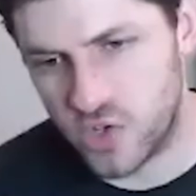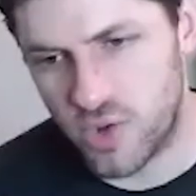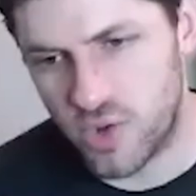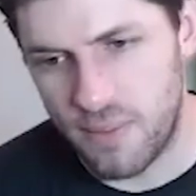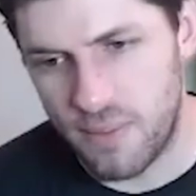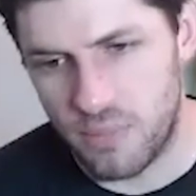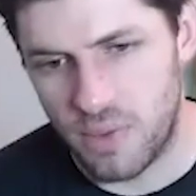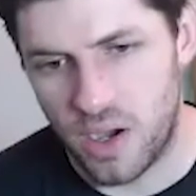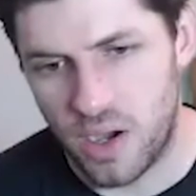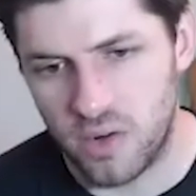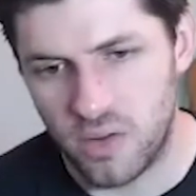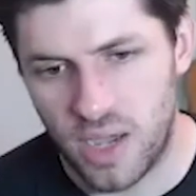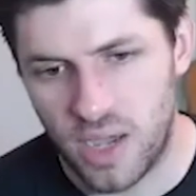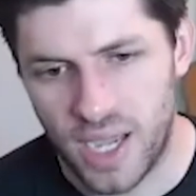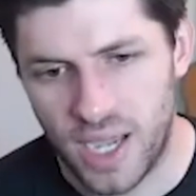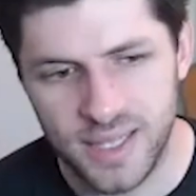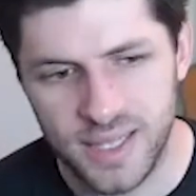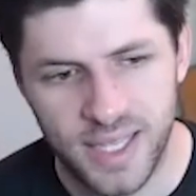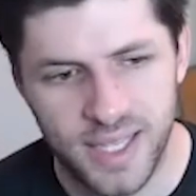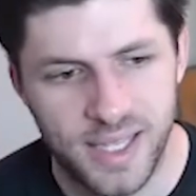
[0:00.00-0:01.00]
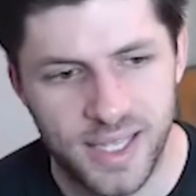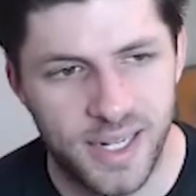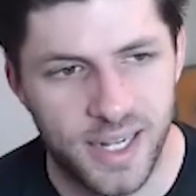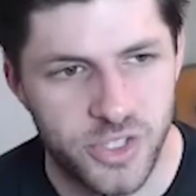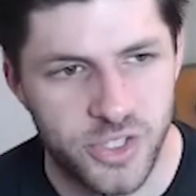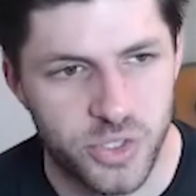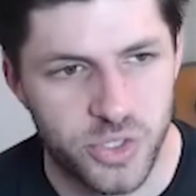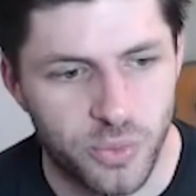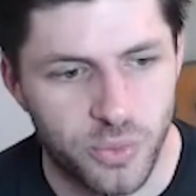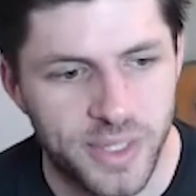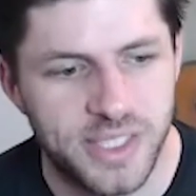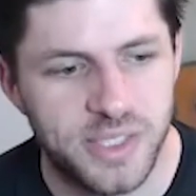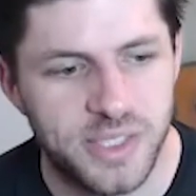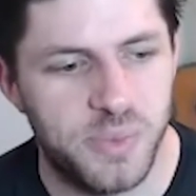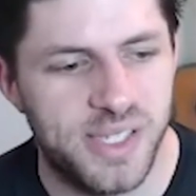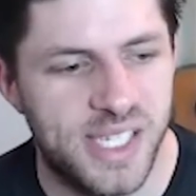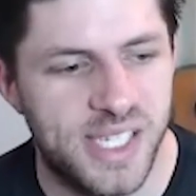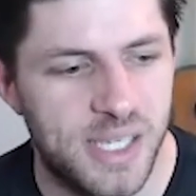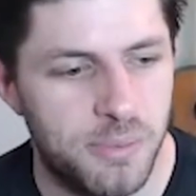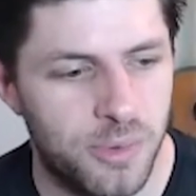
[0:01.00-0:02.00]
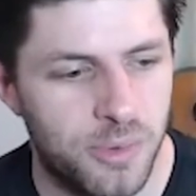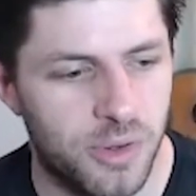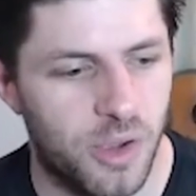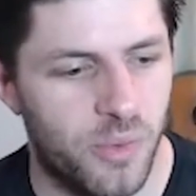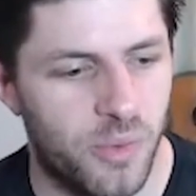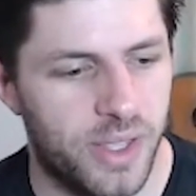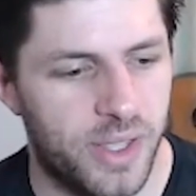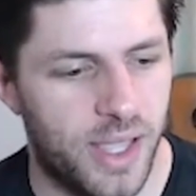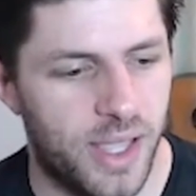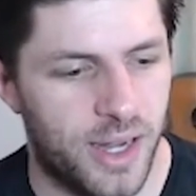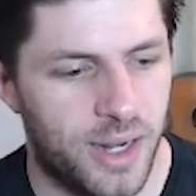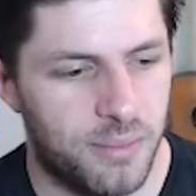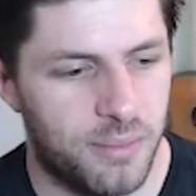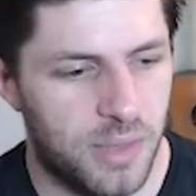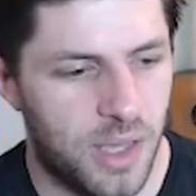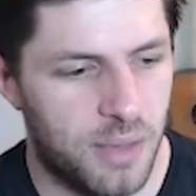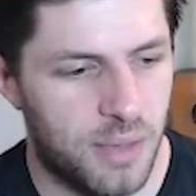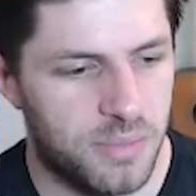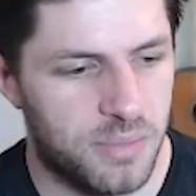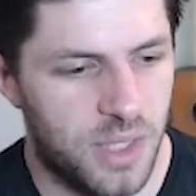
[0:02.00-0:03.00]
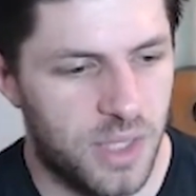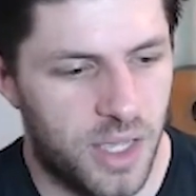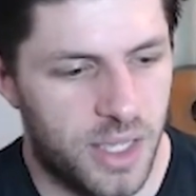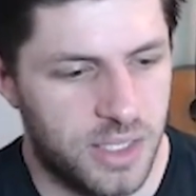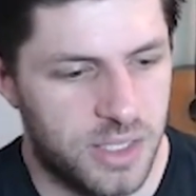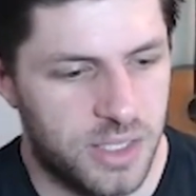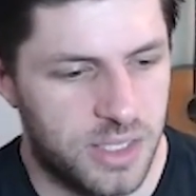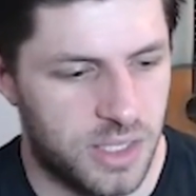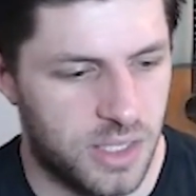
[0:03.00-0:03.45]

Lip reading: model. I like it. It's the reason we keep growing, and I'm not.